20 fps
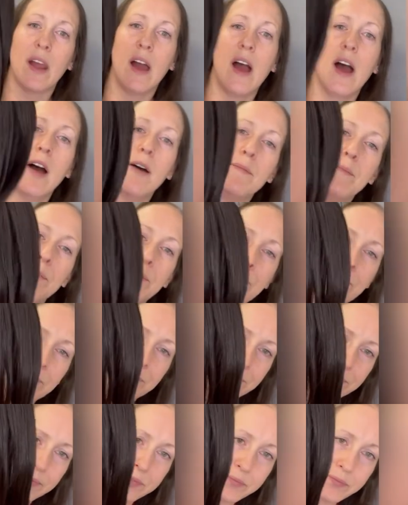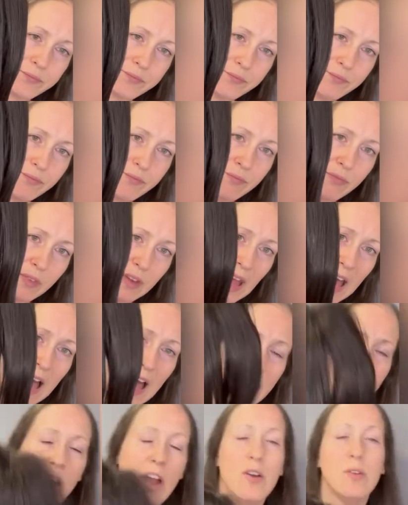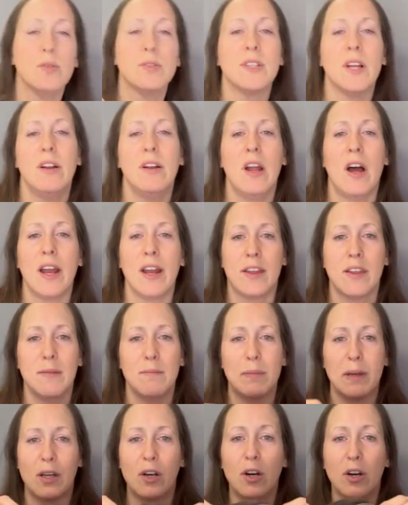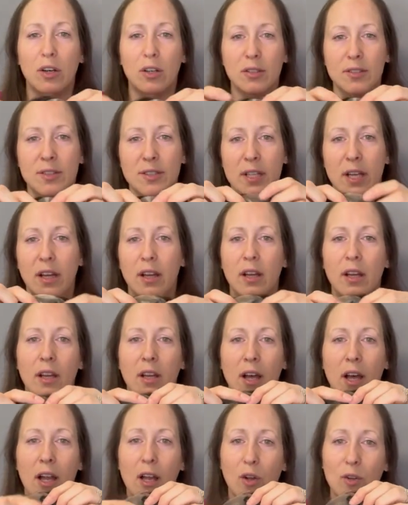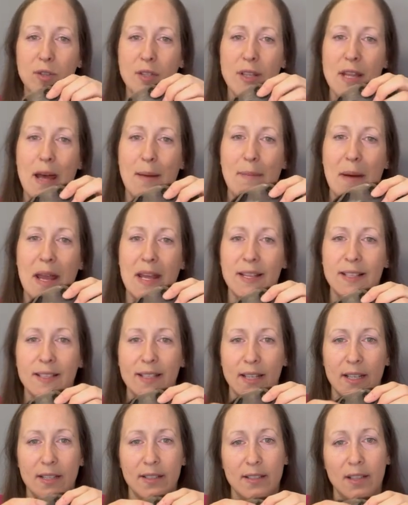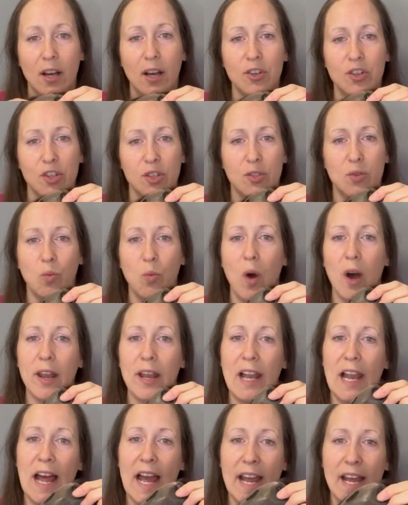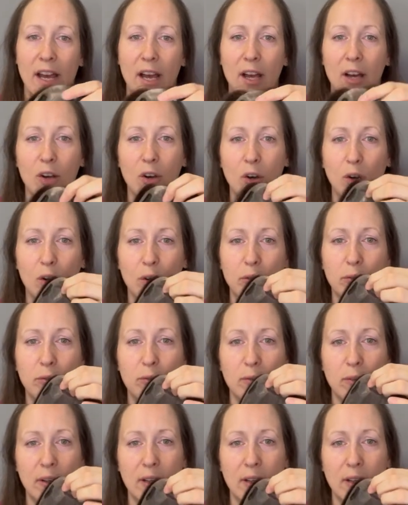And I also like them because a lot of their bases are just one layer of